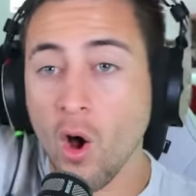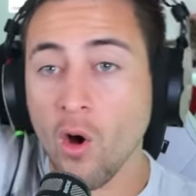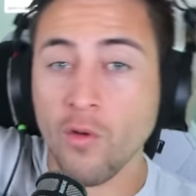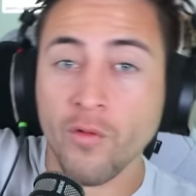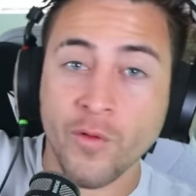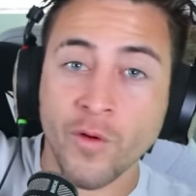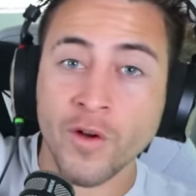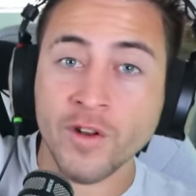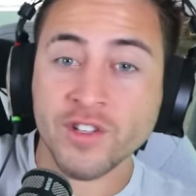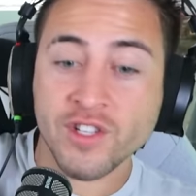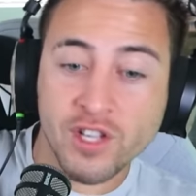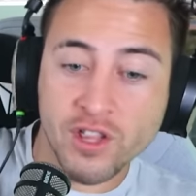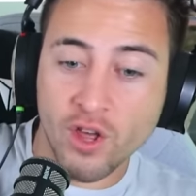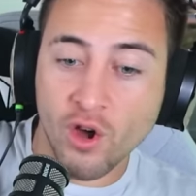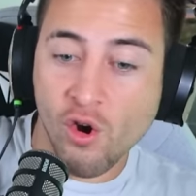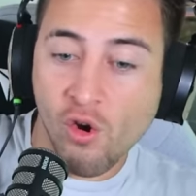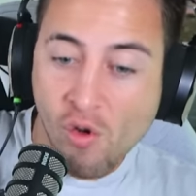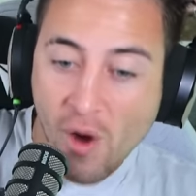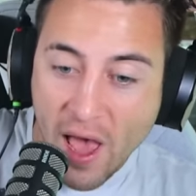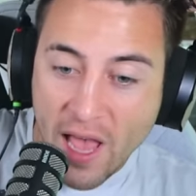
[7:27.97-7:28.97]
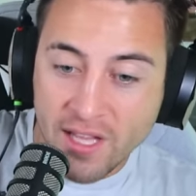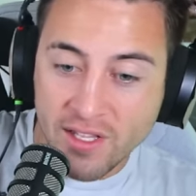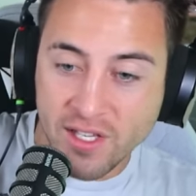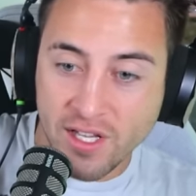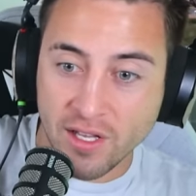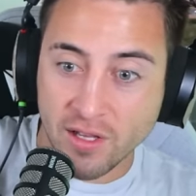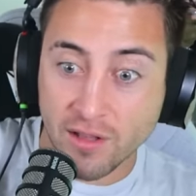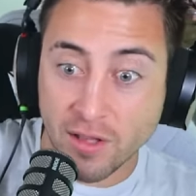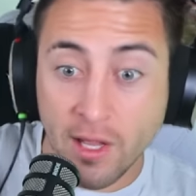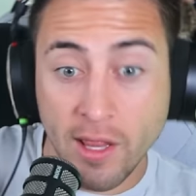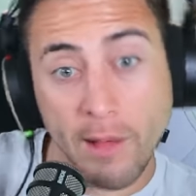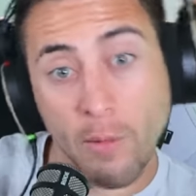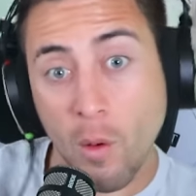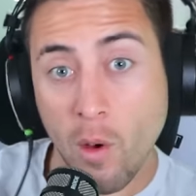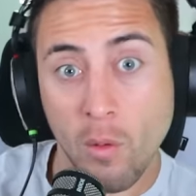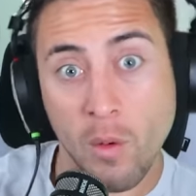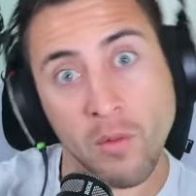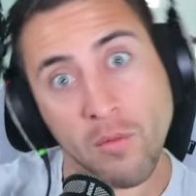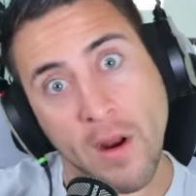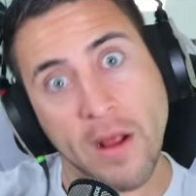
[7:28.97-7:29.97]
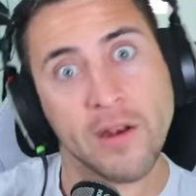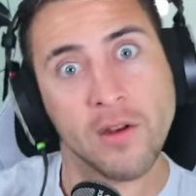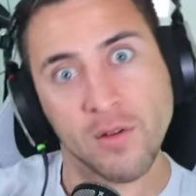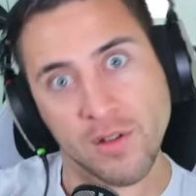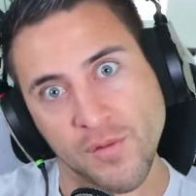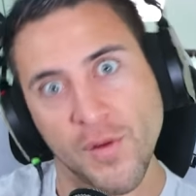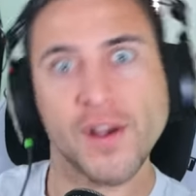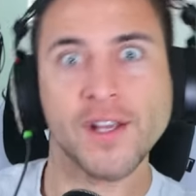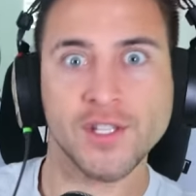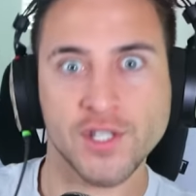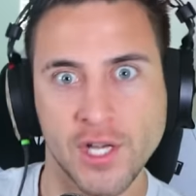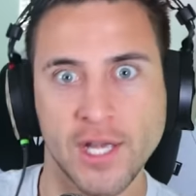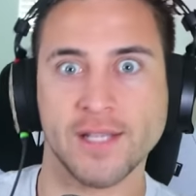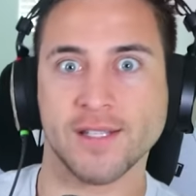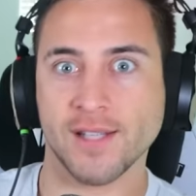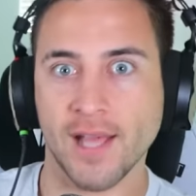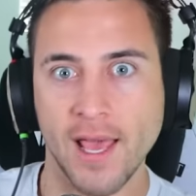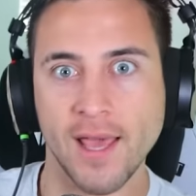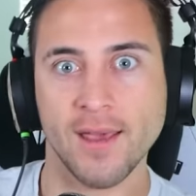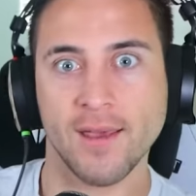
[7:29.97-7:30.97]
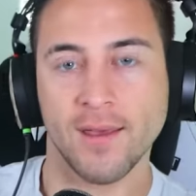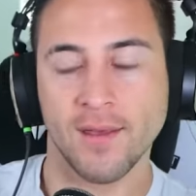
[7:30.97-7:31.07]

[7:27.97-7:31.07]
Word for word: over into the horizon. They're like, what went right into his chest, okay?